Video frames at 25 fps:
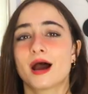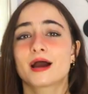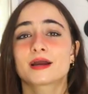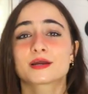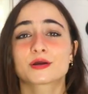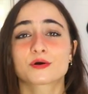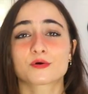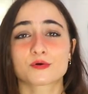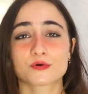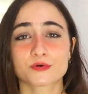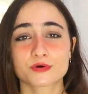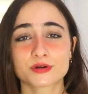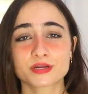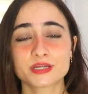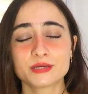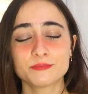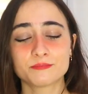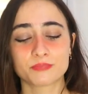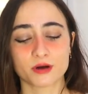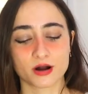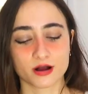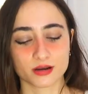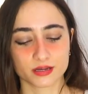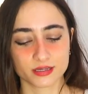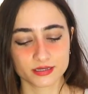I already
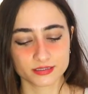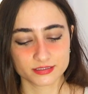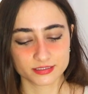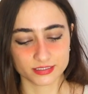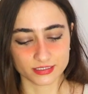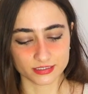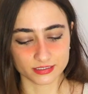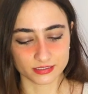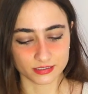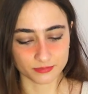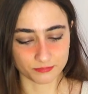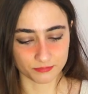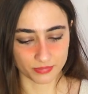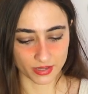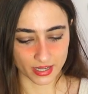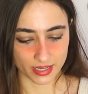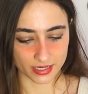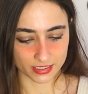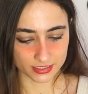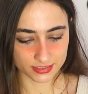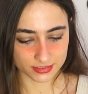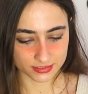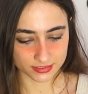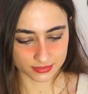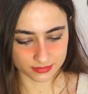bought it in the
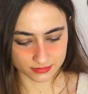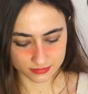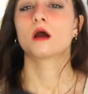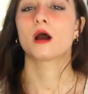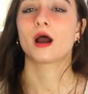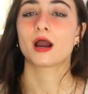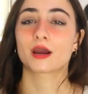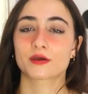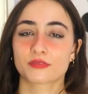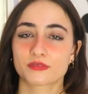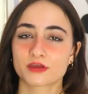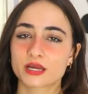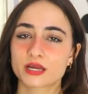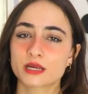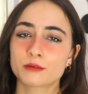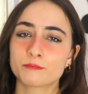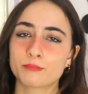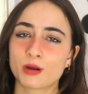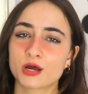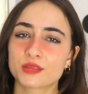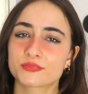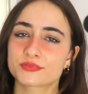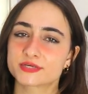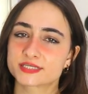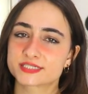past. I think I
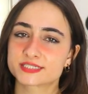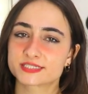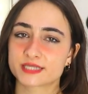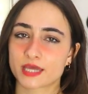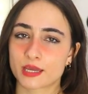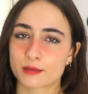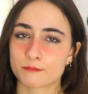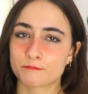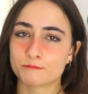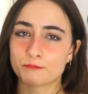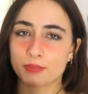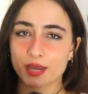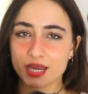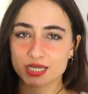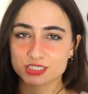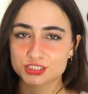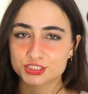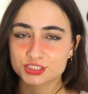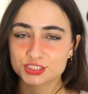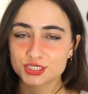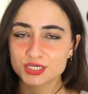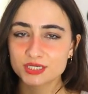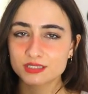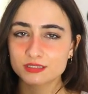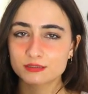bought the same
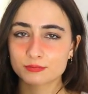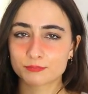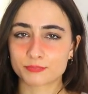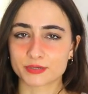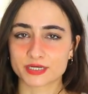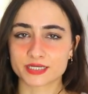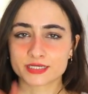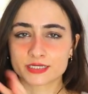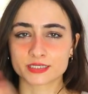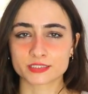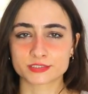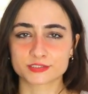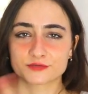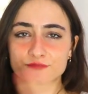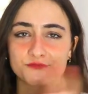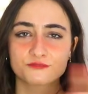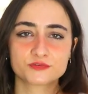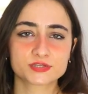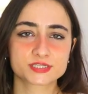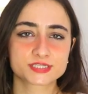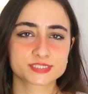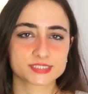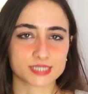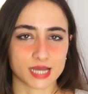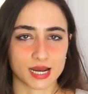bedsheet, but in a
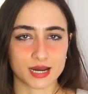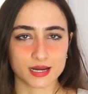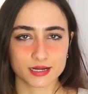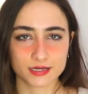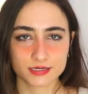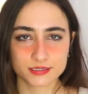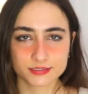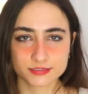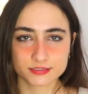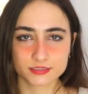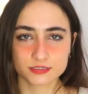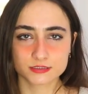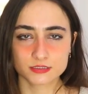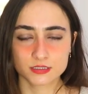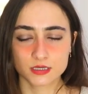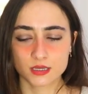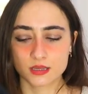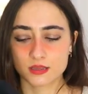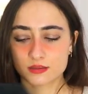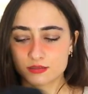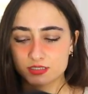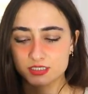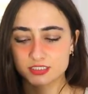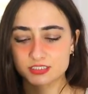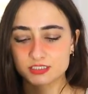different size.
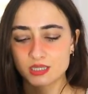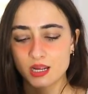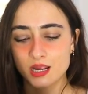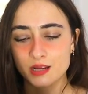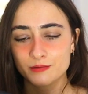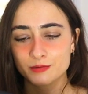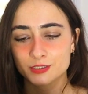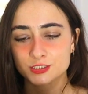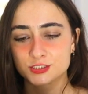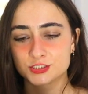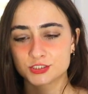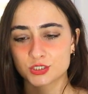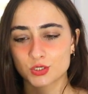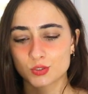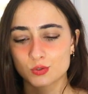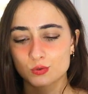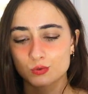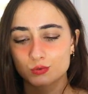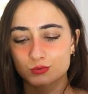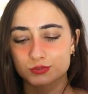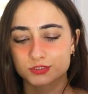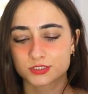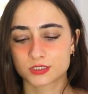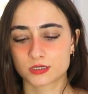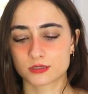This time I
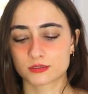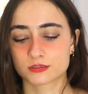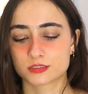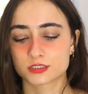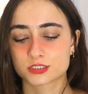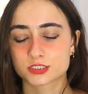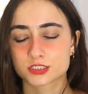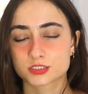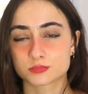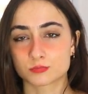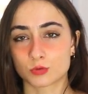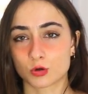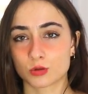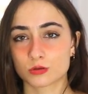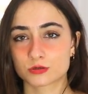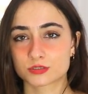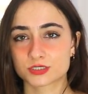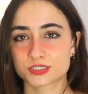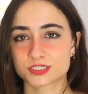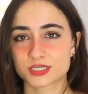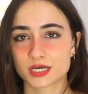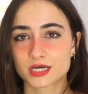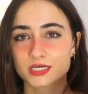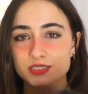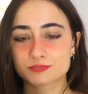chose the smaller
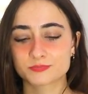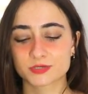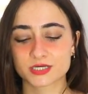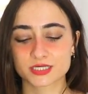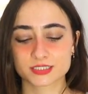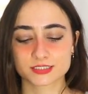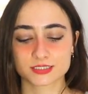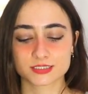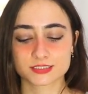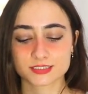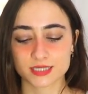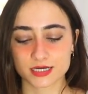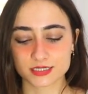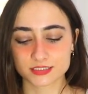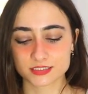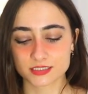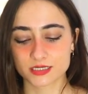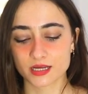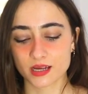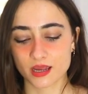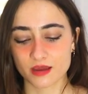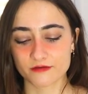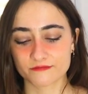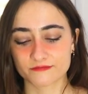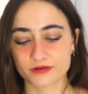size because the size that
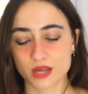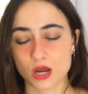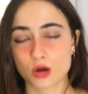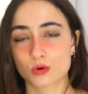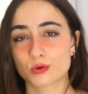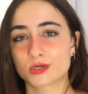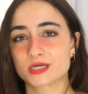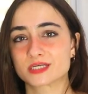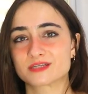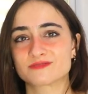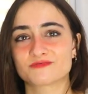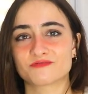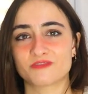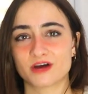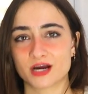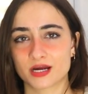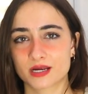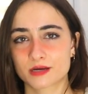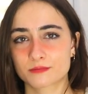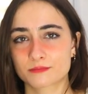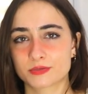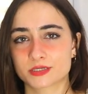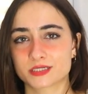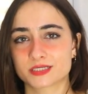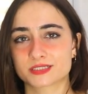I have now is
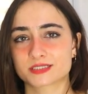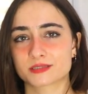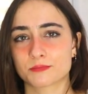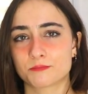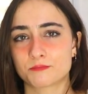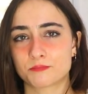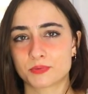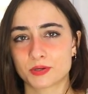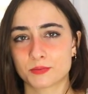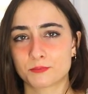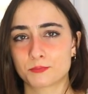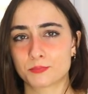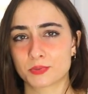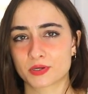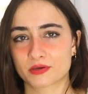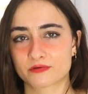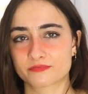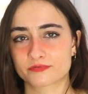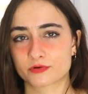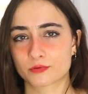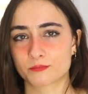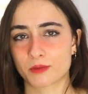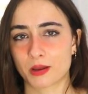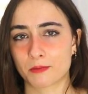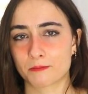fine, but it's a bit big
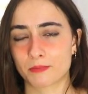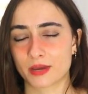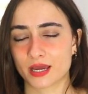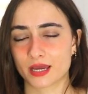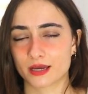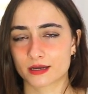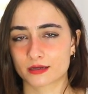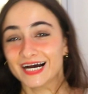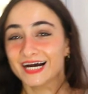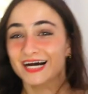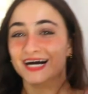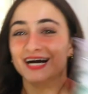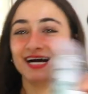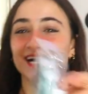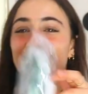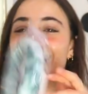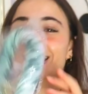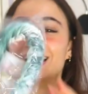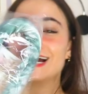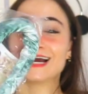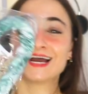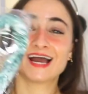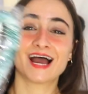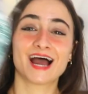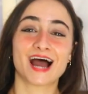for my bag.
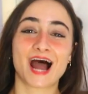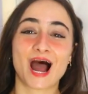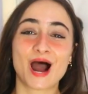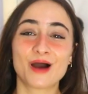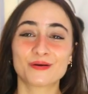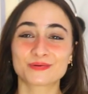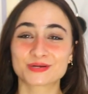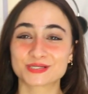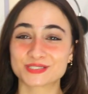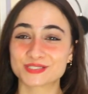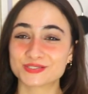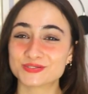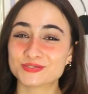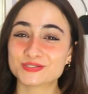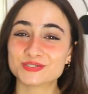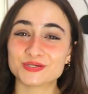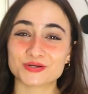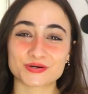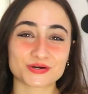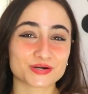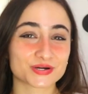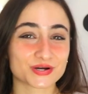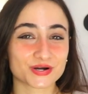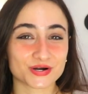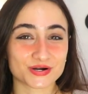How to do
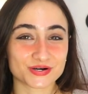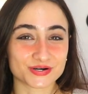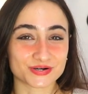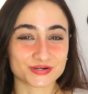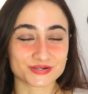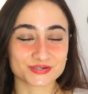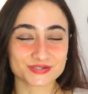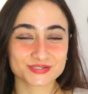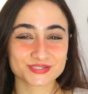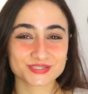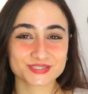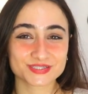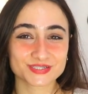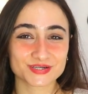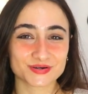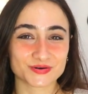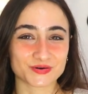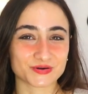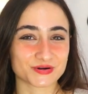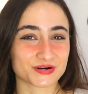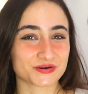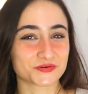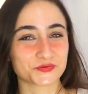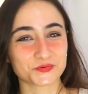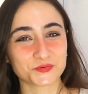your curls
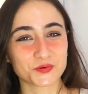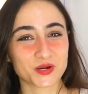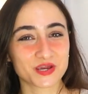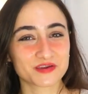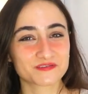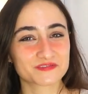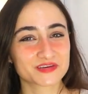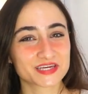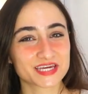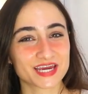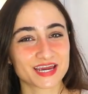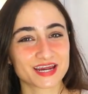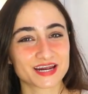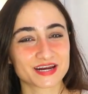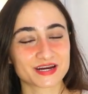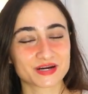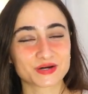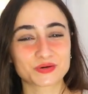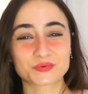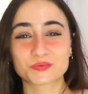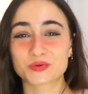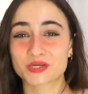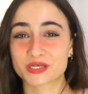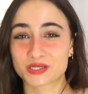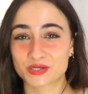or a wavy
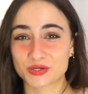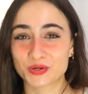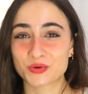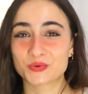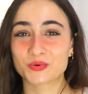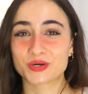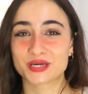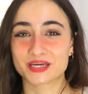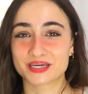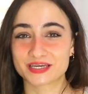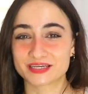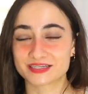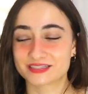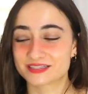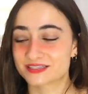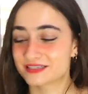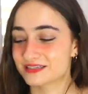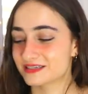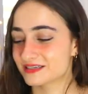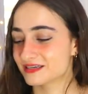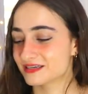hair with no heat.